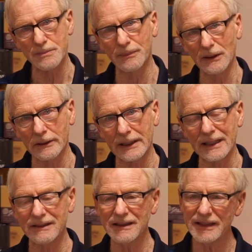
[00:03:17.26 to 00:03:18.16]
built,
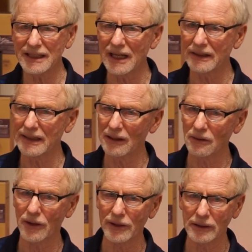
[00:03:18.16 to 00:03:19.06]
and I think they kind of
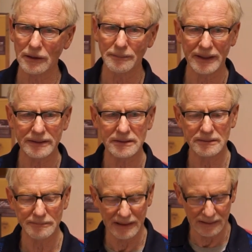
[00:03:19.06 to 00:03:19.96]
held on a little bit
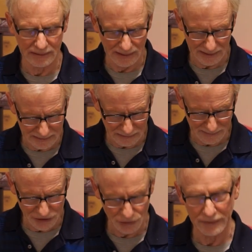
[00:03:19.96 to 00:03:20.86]
to make
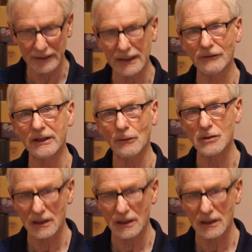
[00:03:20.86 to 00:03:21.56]
sure that everything was